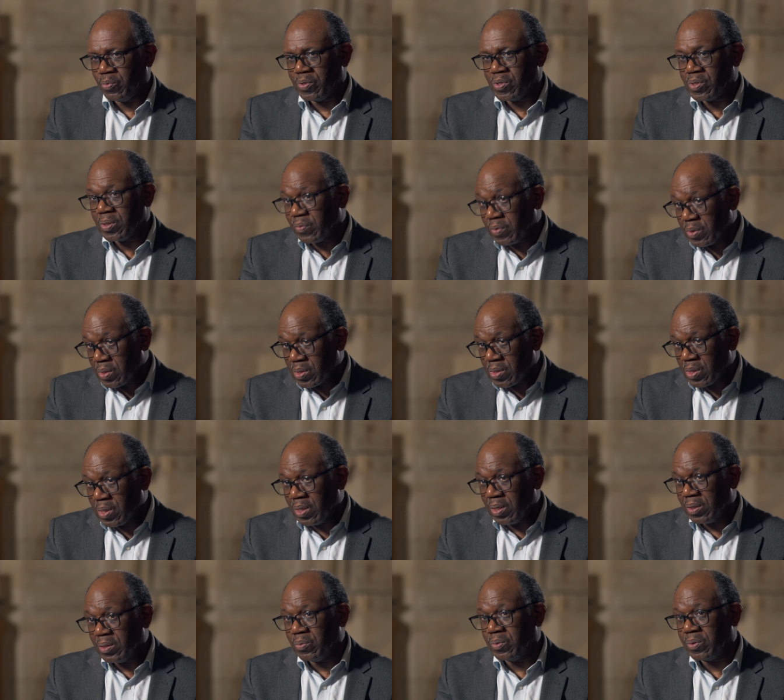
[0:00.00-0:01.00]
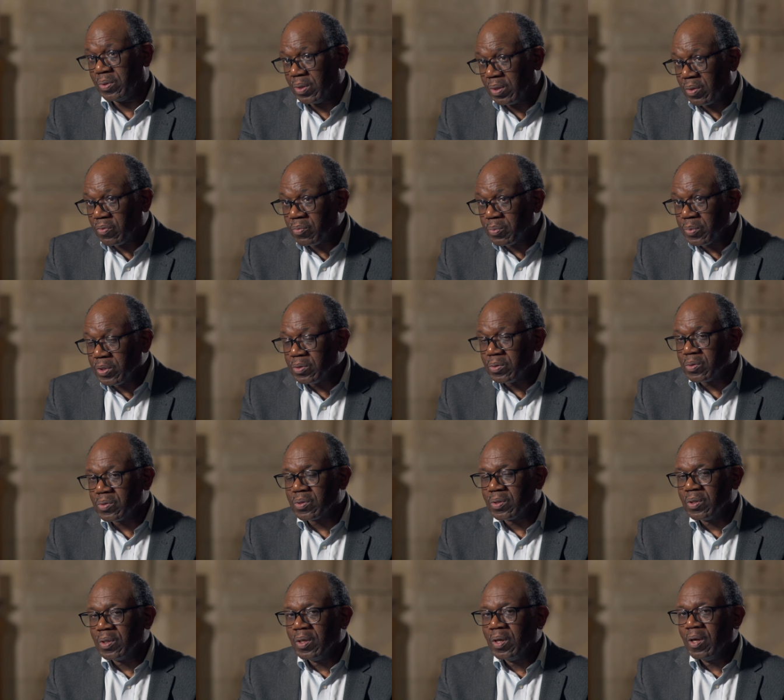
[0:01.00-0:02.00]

with civil society, with governments,